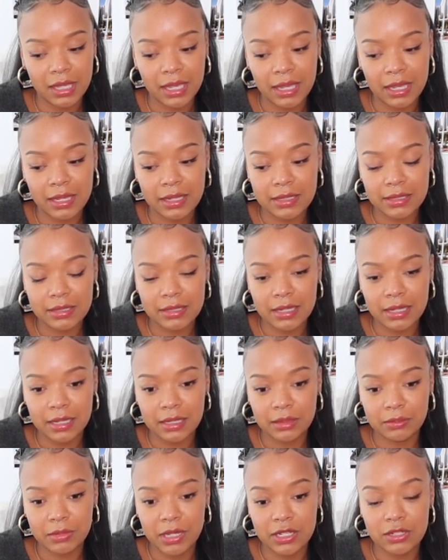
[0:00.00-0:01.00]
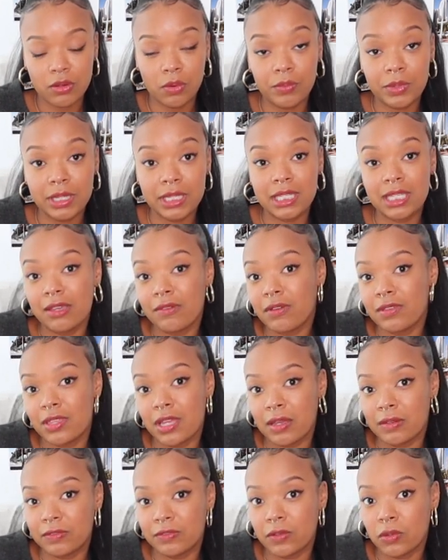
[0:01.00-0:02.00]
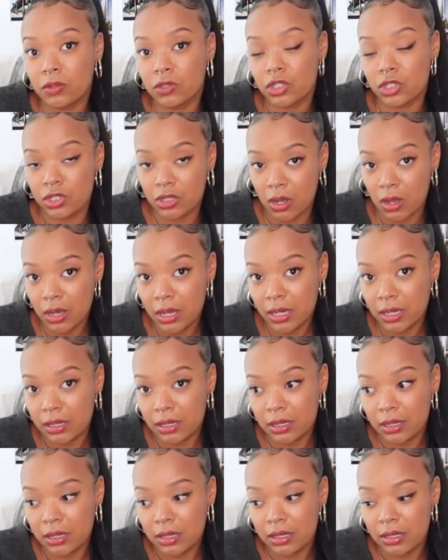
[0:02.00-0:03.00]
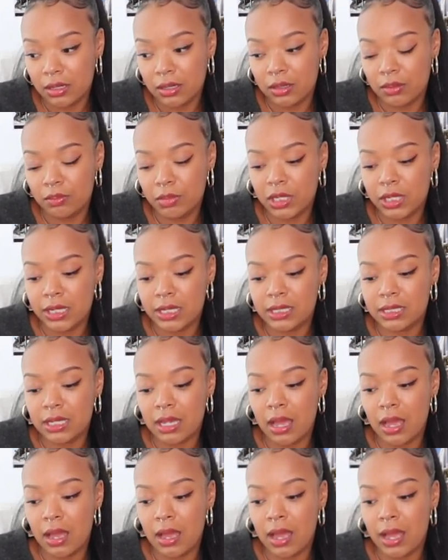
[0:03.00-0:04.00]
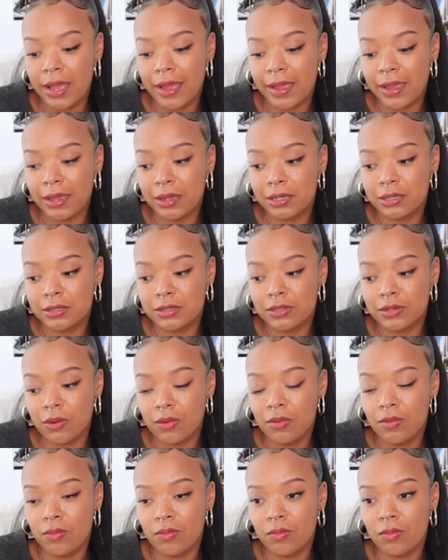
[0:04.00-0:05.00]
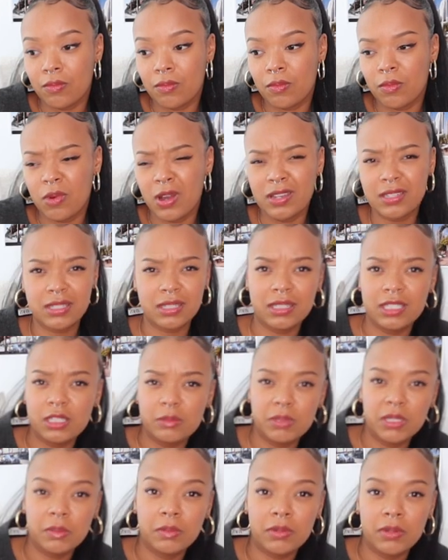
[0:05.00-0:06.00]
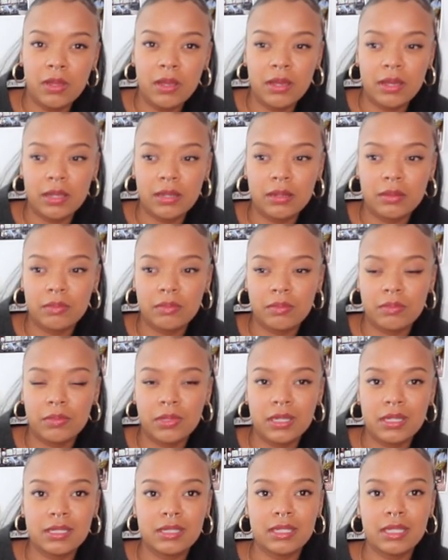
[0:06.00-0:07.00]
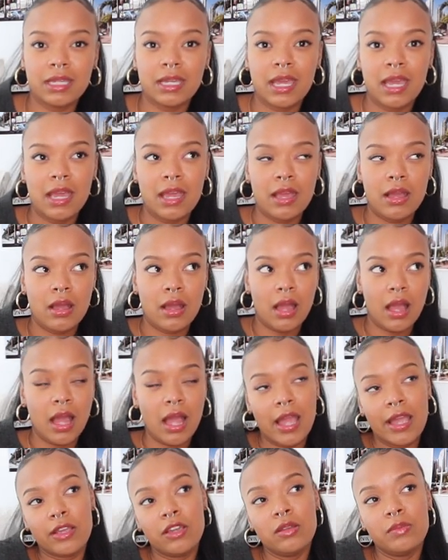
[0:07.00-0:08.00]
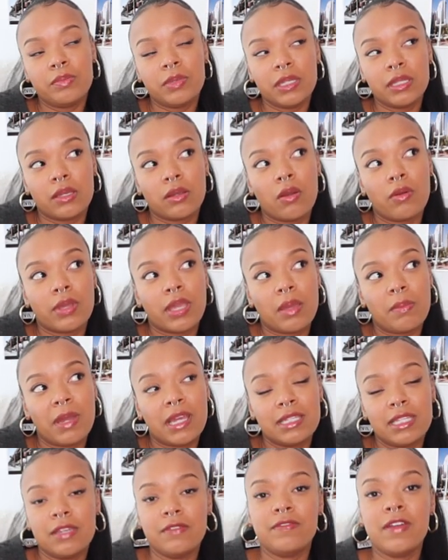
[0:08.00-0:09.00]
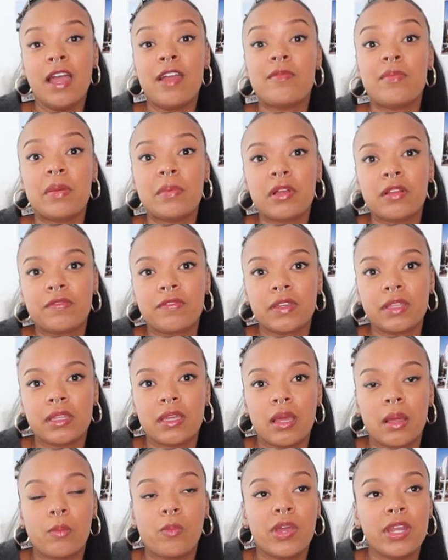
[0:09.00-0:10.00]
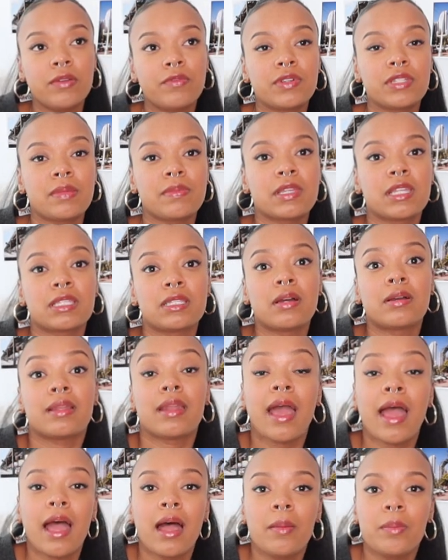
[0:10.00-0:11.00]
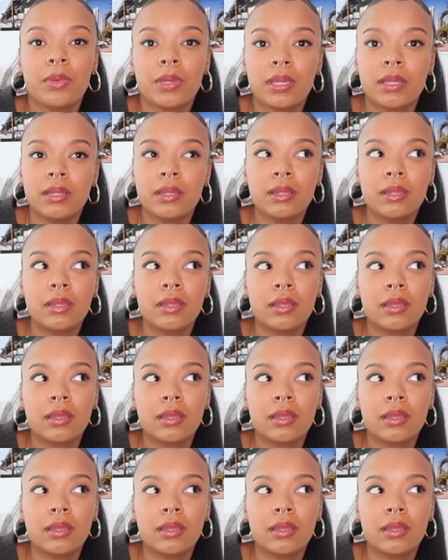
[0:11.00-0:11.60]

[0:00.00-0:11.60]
And um, I don't really give it that full shot because I don't want to lead people on. Because like, I could be like, okay, by date five, maybe I'll feel it. I'm waiting for something that's not gonna happen